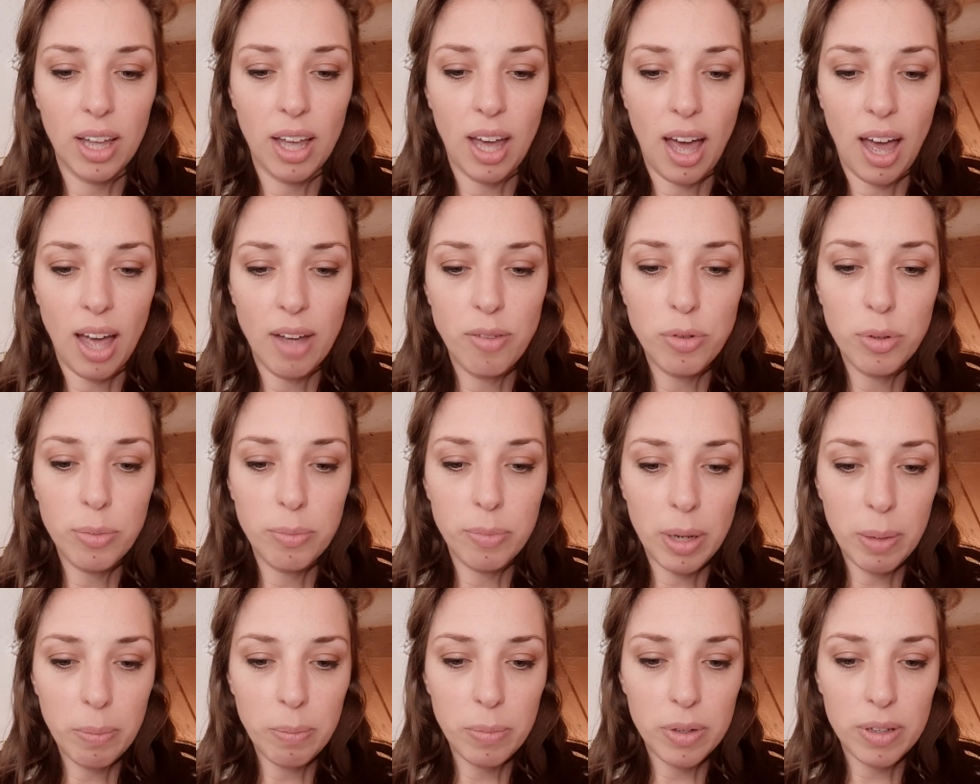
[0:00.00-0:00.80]
I
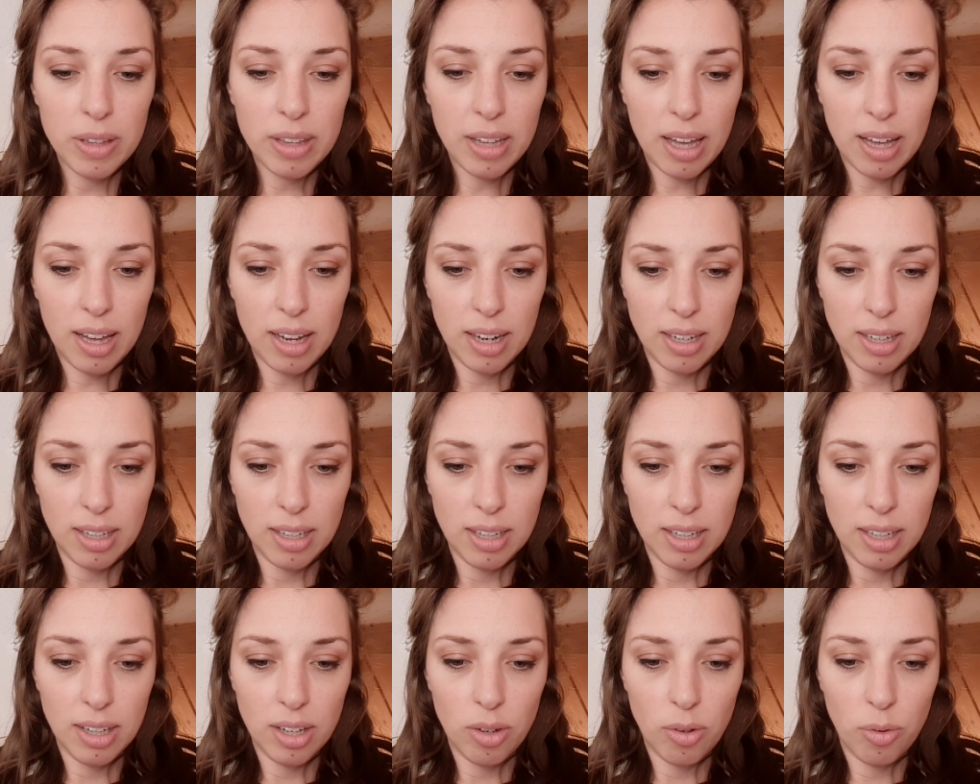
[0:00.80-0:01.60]
remember that
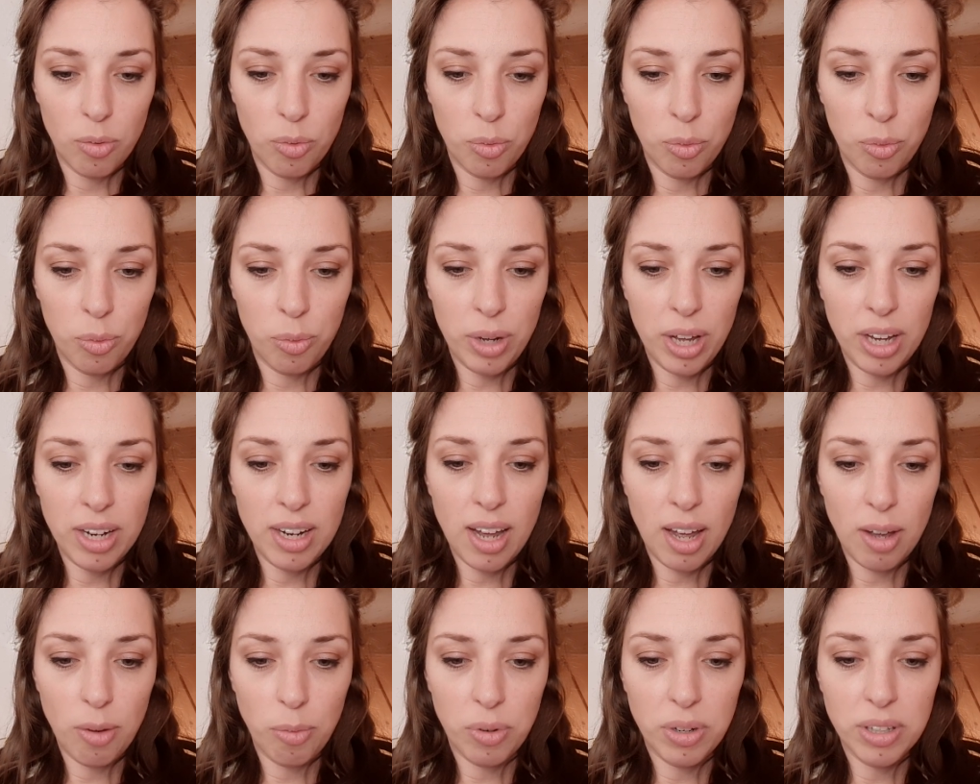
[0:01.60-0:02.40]
when
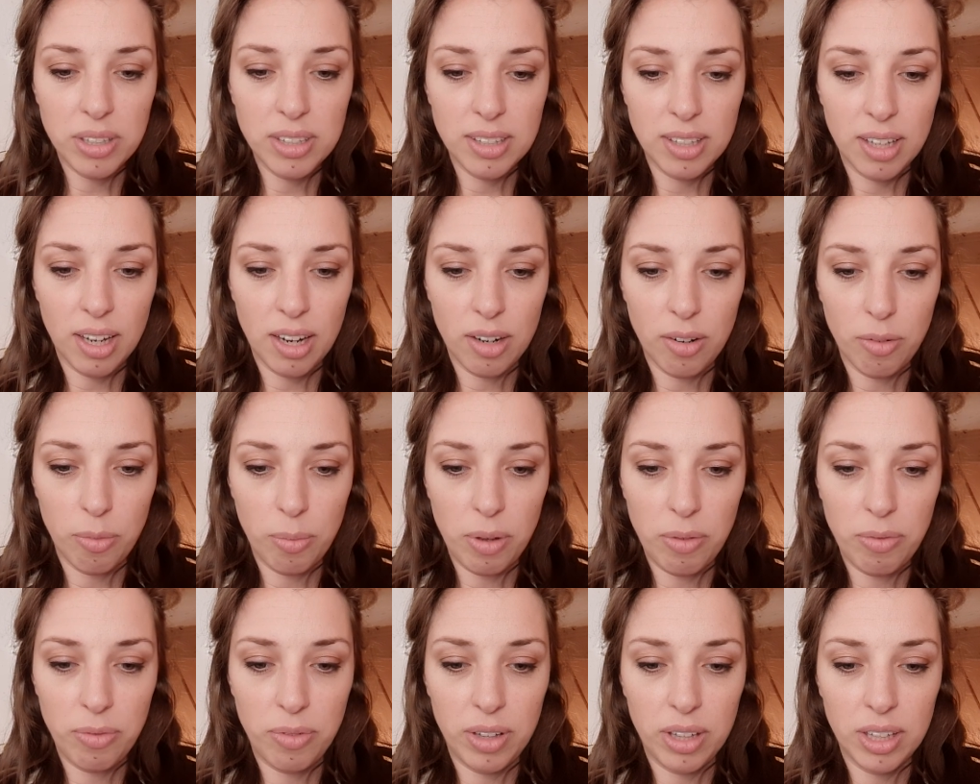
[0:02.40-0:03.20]
I was scared of
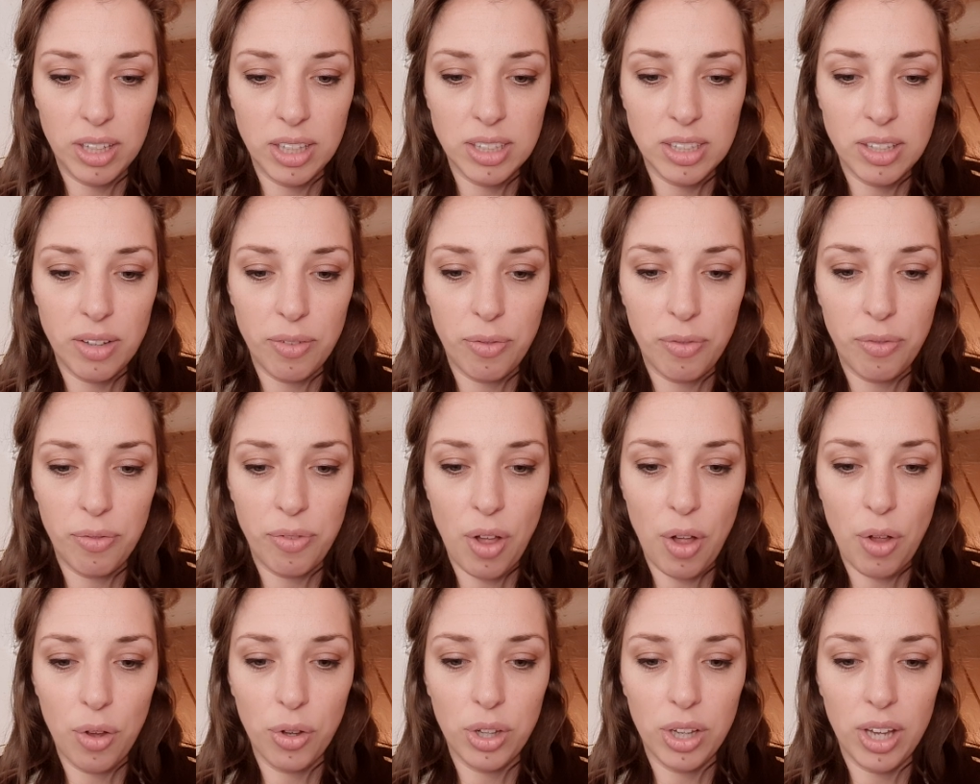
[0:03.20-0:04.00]
my feelings, it
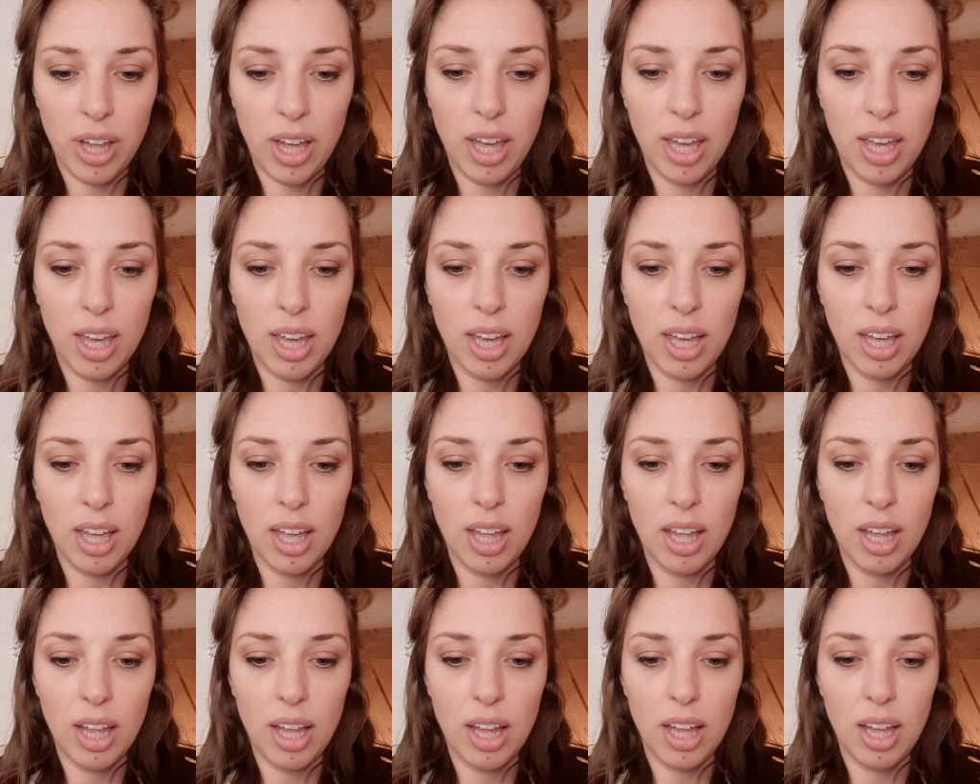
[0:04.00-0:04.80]
felt like
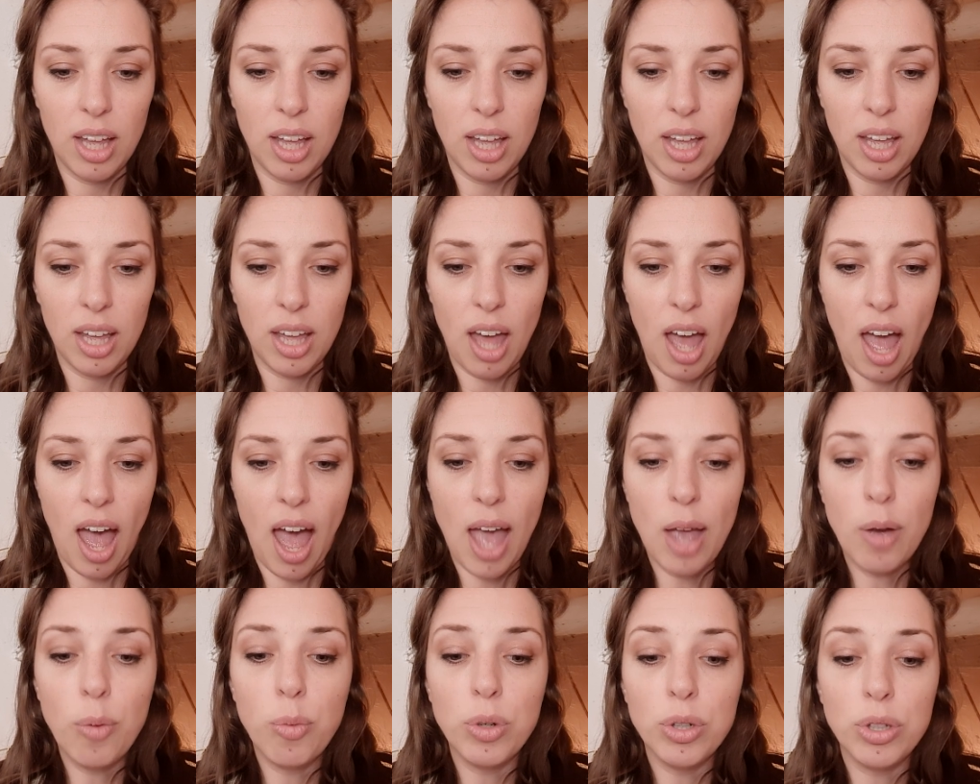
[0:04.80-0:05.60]

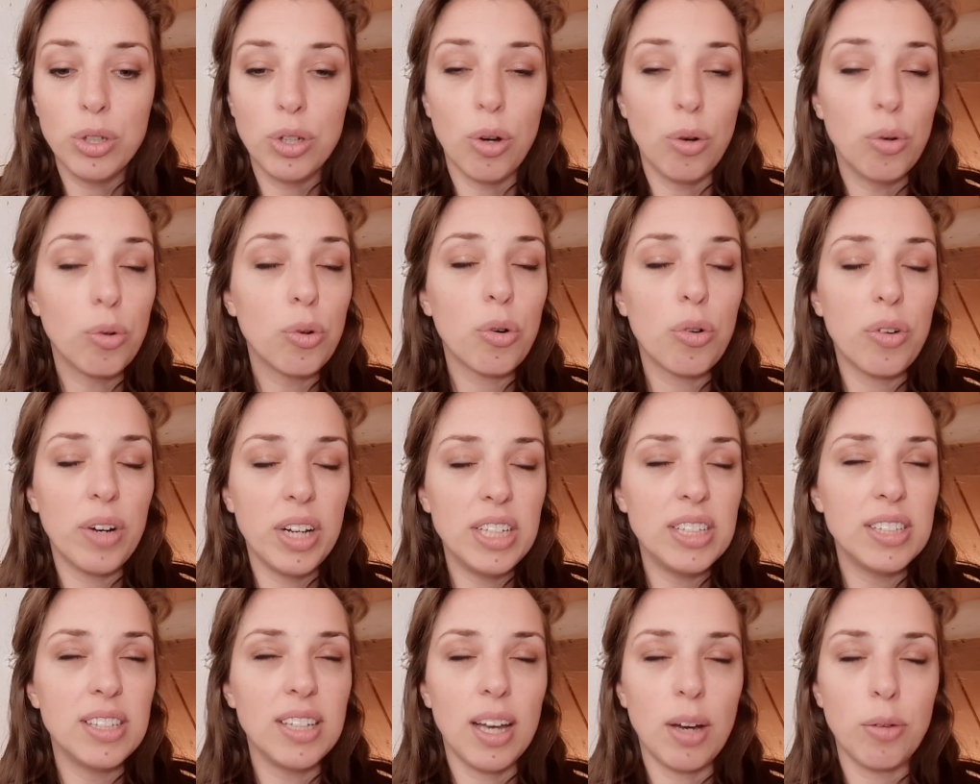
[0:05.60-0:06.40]
I would go
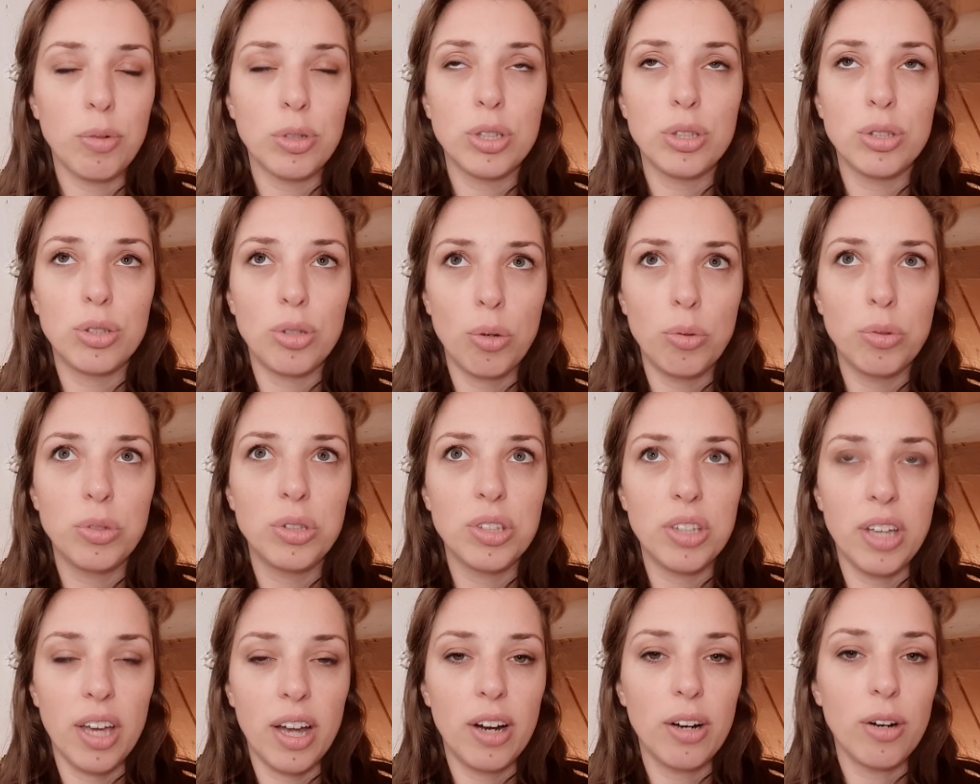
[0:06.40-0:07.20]
crazy. I was so
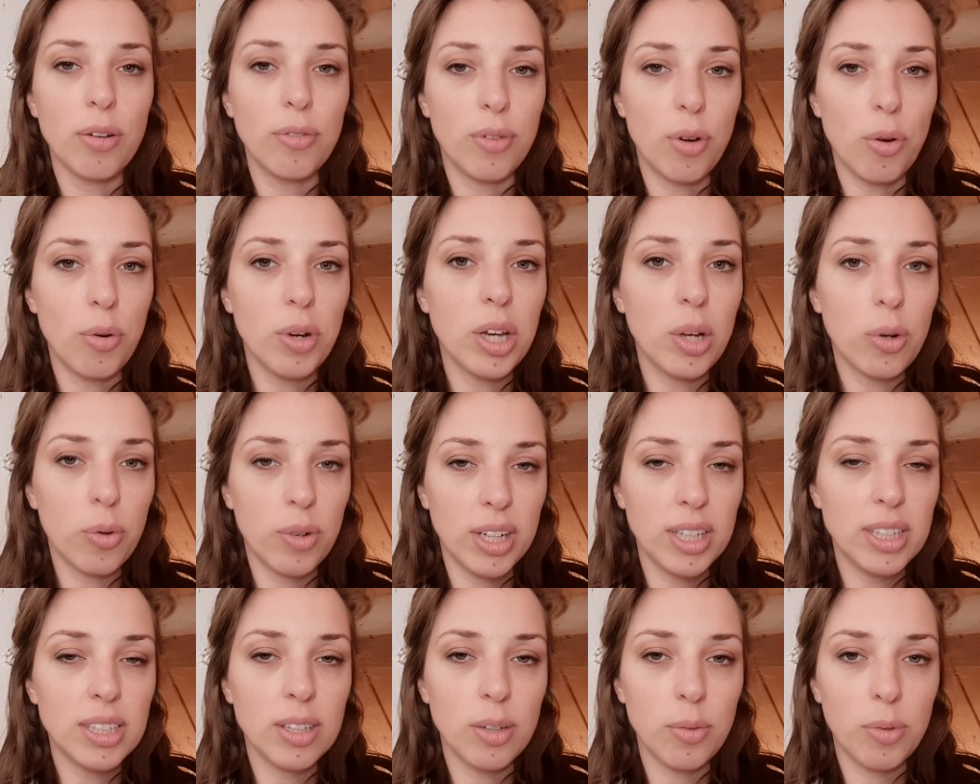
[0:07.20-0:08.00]
scared of going
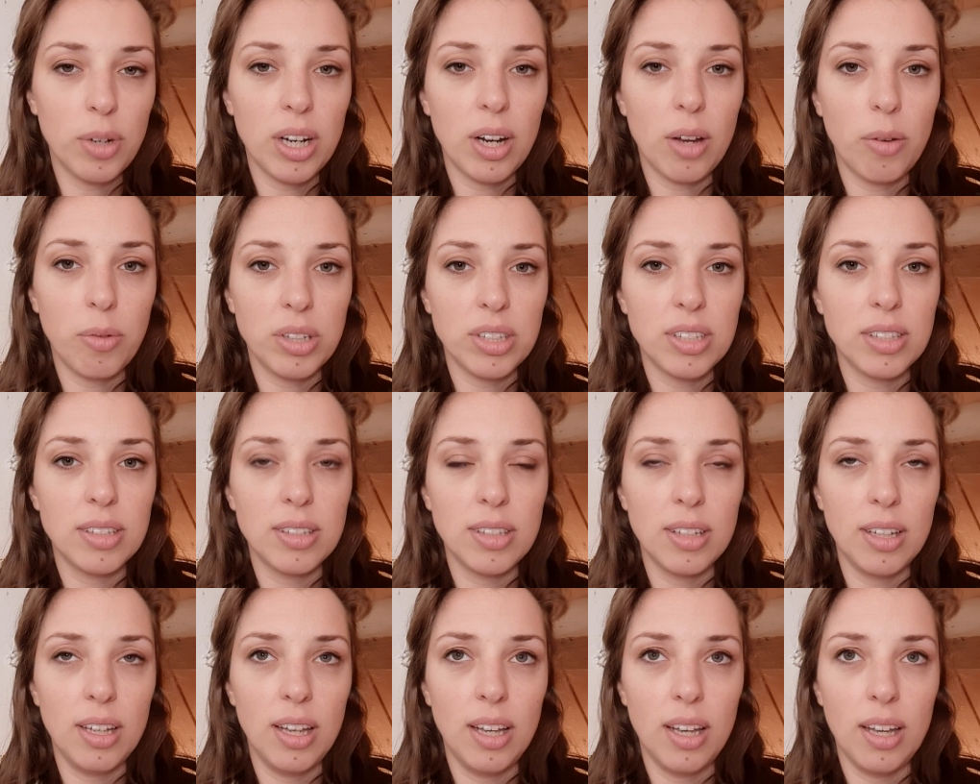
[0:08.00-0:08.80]
crazy when I
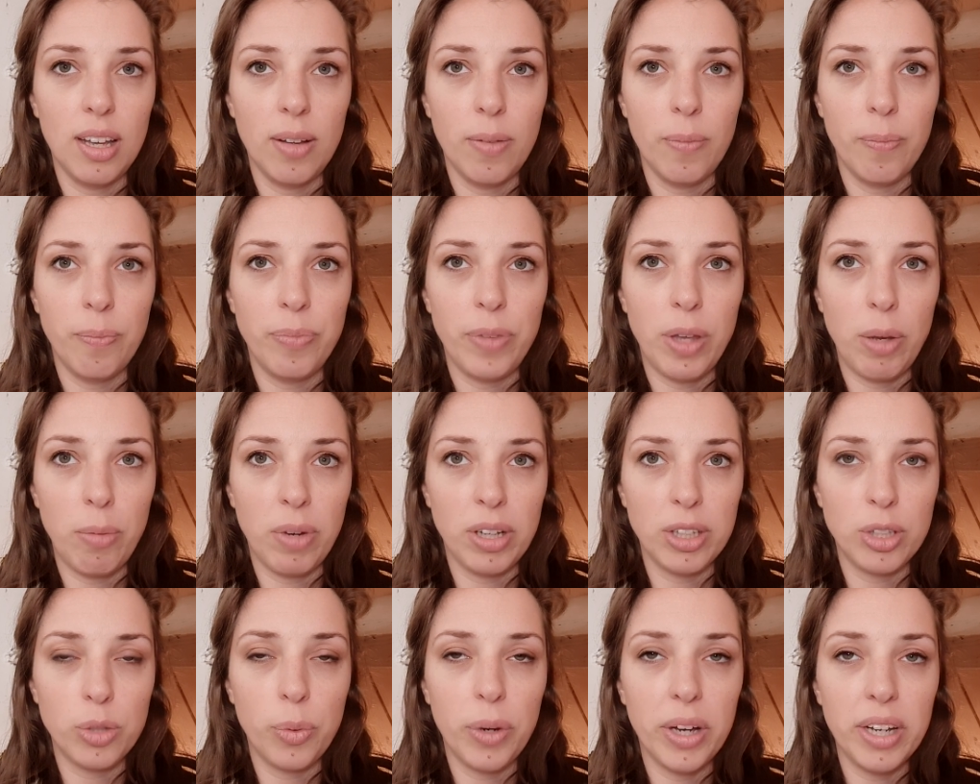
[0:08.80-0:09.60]
was in
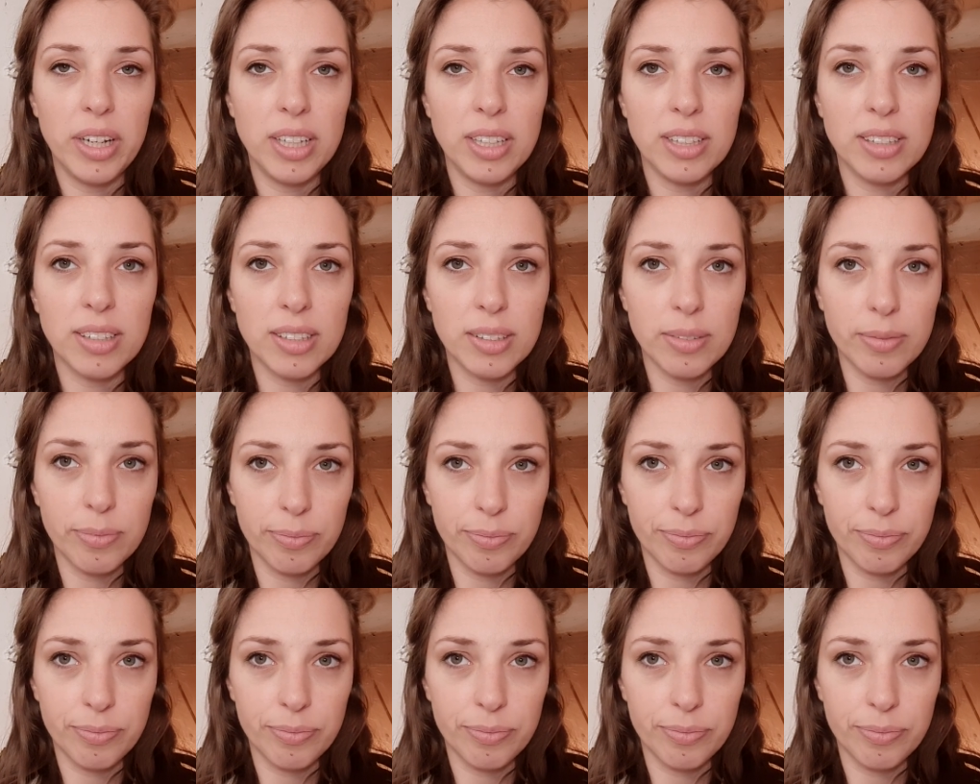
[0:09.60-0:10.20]
my 20s,